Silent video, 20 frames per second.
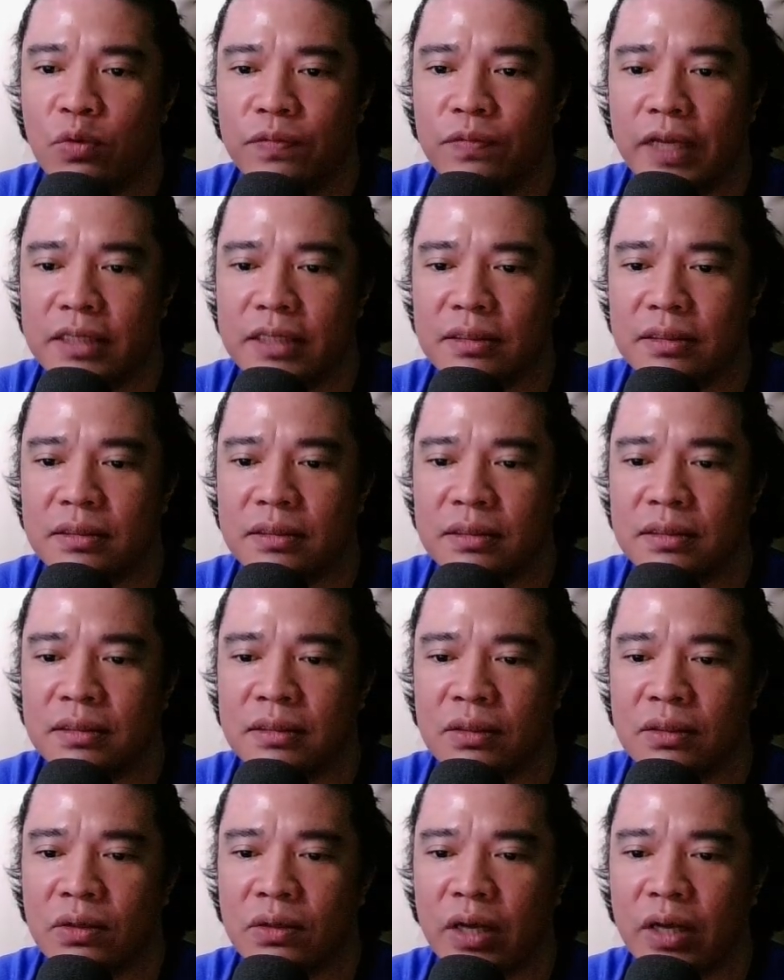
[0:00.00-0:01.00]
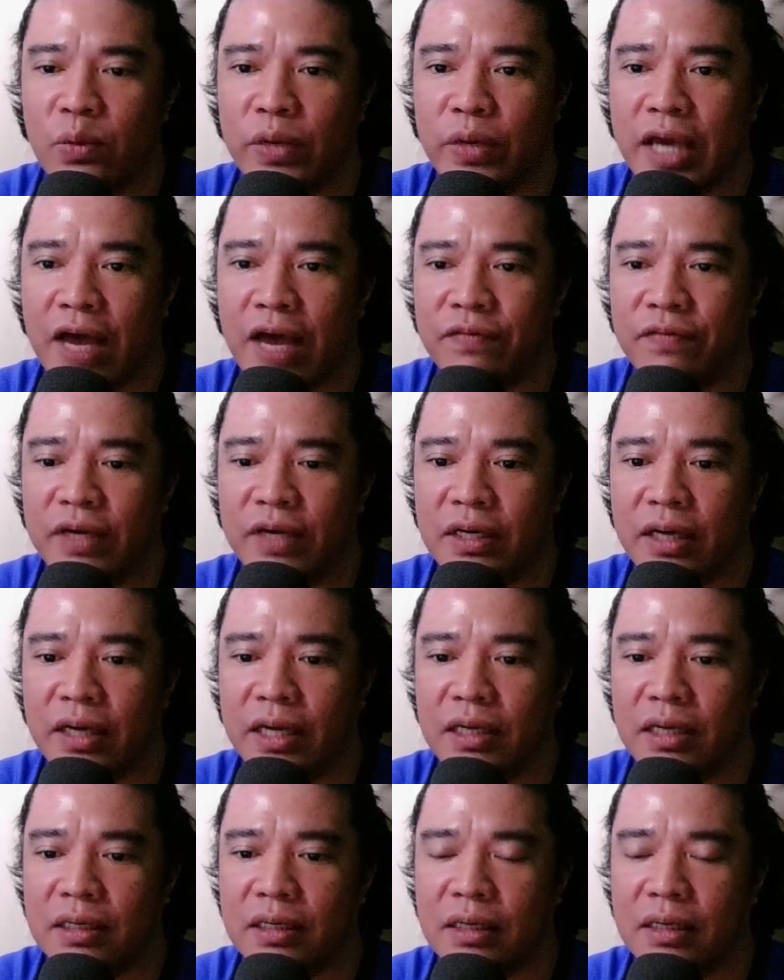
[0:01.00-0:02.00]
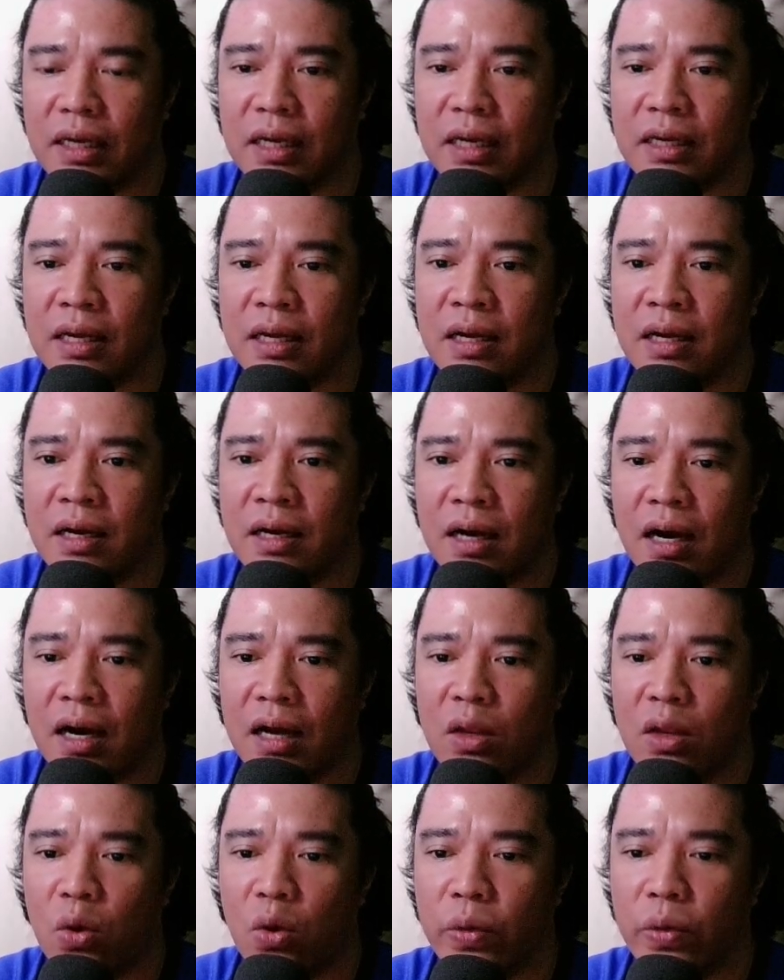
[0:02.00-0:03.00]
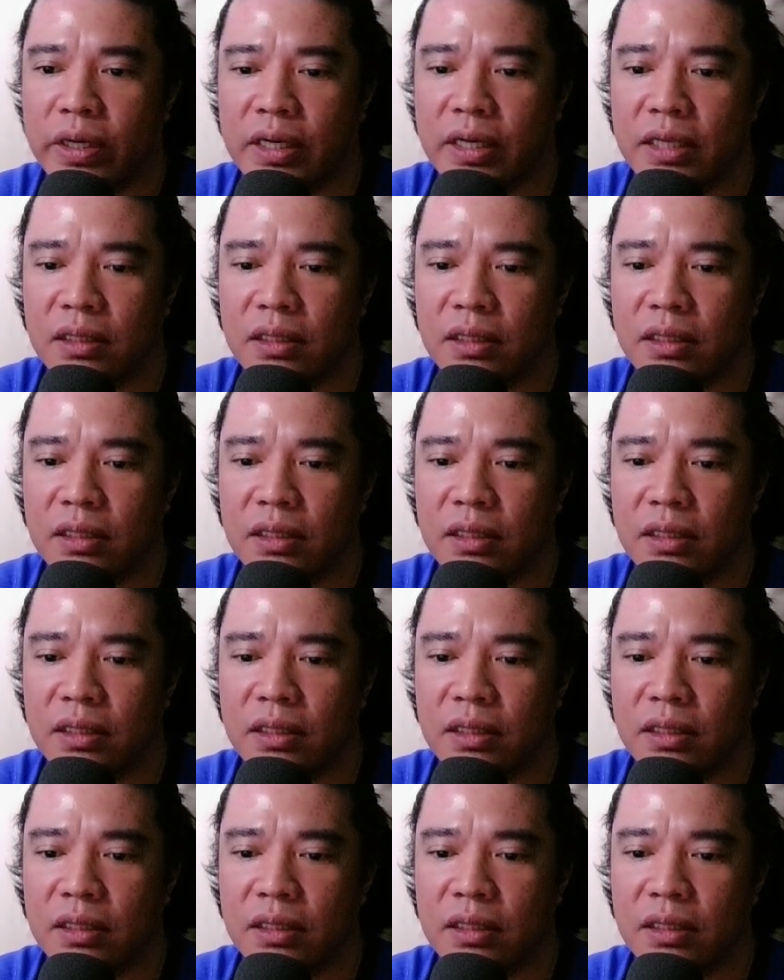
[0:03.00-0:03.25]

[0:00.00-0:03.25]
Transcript: this. Okay, we have here a lower crit.